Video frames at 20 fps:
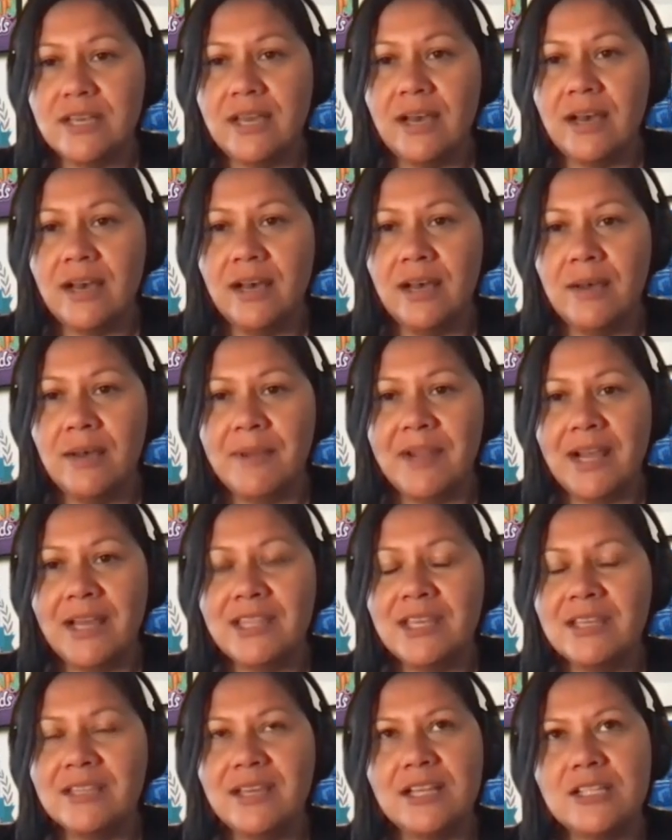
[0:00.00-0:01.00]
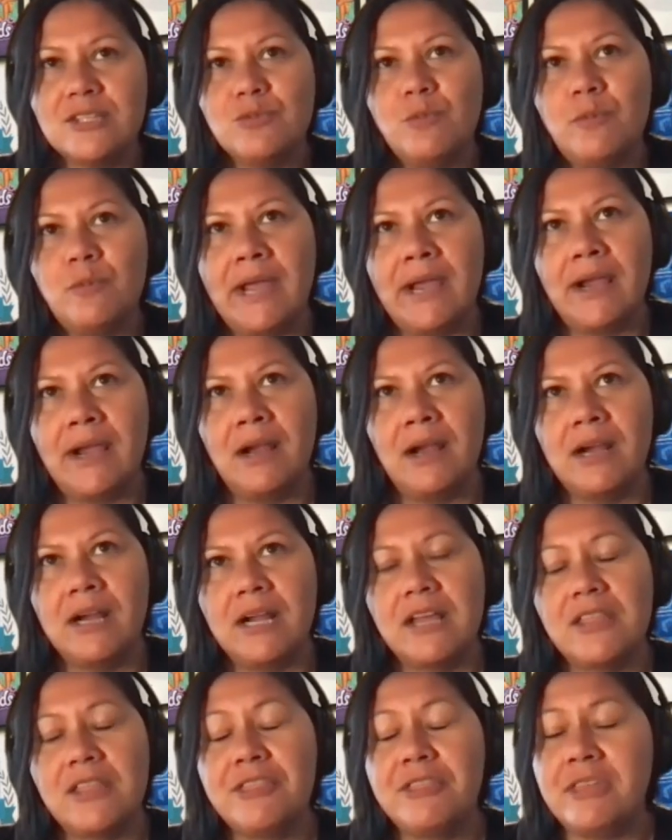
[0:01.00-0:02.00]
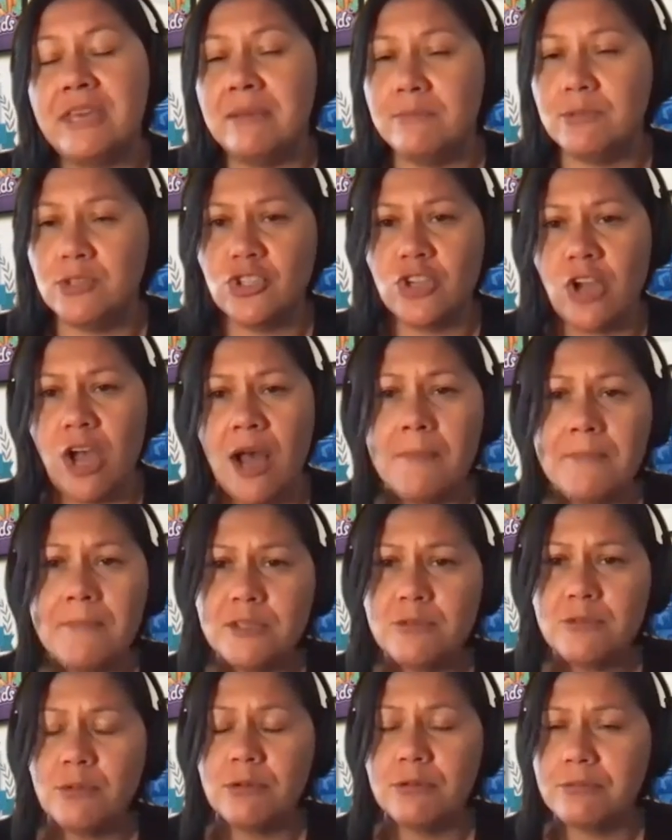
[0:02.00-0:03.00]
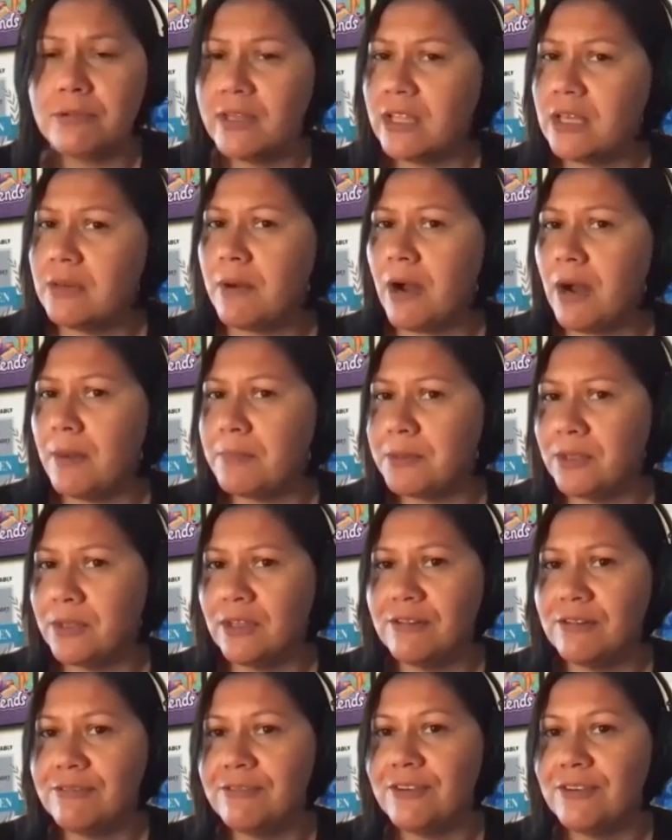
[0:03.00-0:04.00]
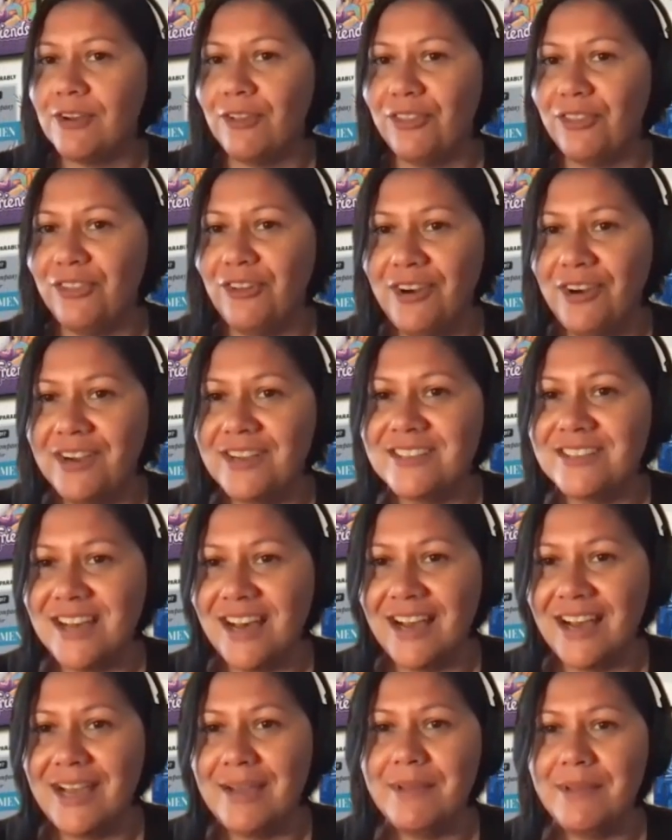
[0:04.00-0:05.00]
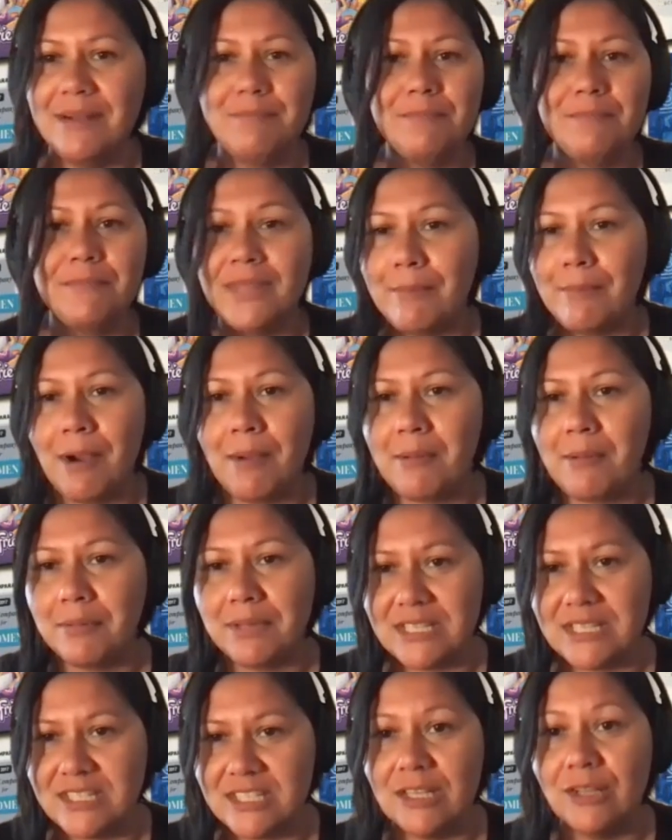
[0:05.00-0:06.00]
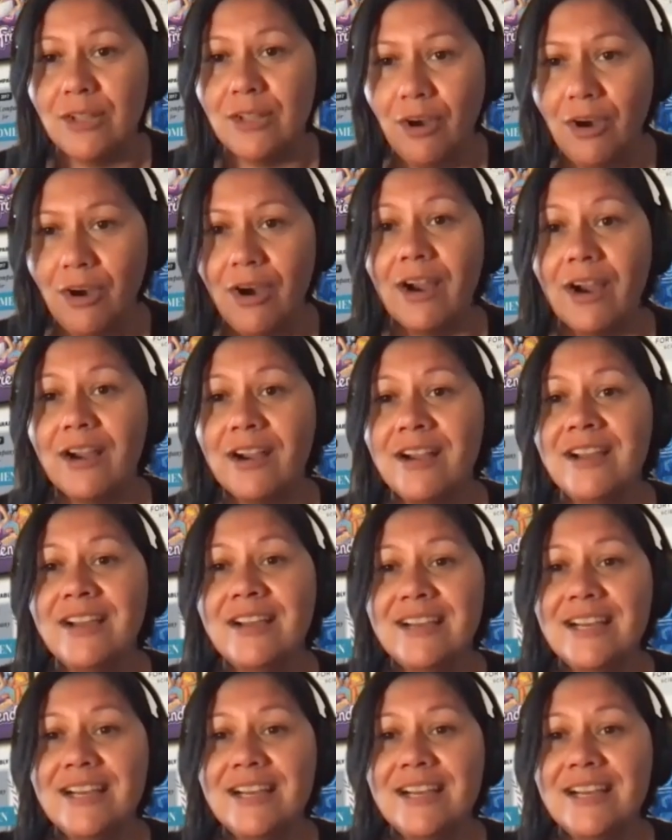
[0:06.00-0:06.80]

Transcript: Um, and I think that's where theme shops were really popular for a long time, and they probably still are.